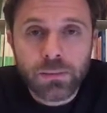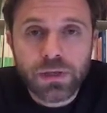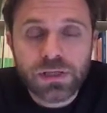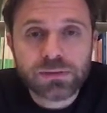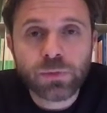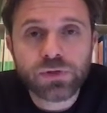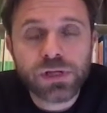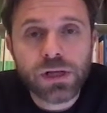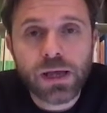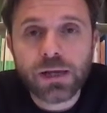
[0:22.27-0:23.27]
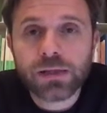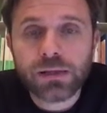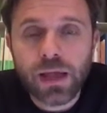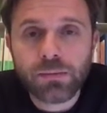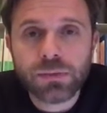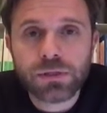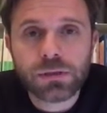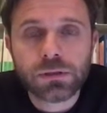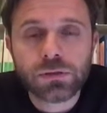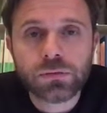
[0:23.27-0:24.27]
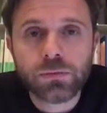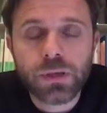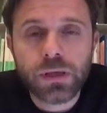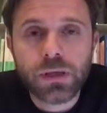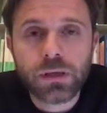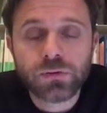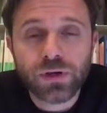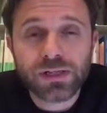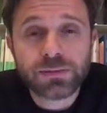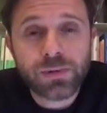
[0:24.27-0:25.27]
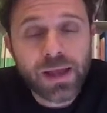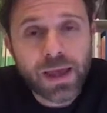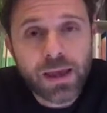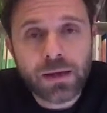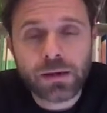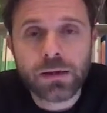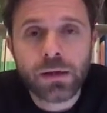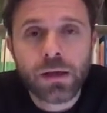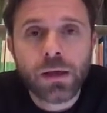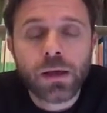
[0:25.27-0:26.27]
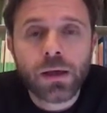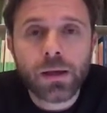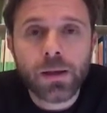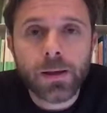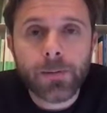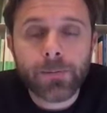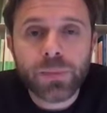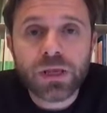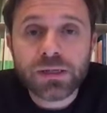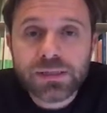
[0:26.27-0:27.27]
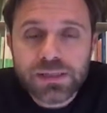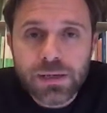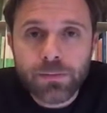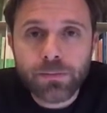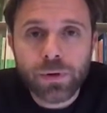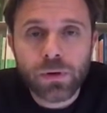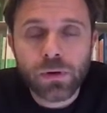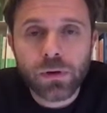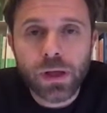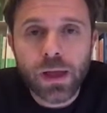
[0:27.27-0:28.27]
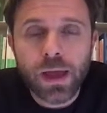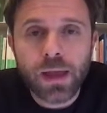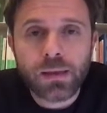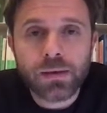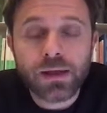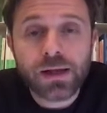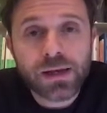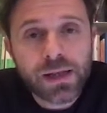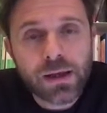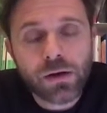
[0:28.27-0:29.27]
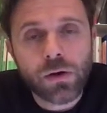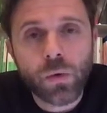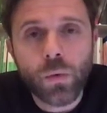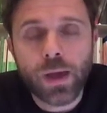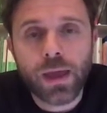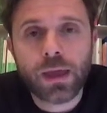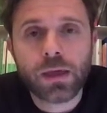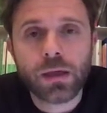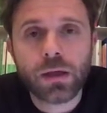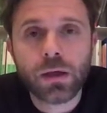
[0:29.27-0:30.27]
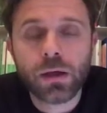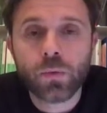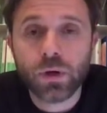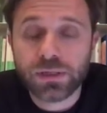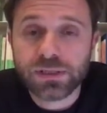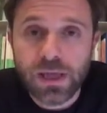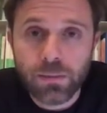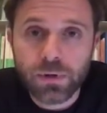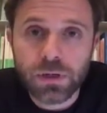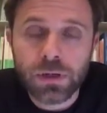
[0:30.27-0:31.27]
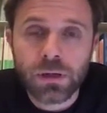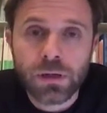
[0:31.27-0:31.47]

but it's mostly an attempt to be to explain um, in a simple and clear way uh, what is happening.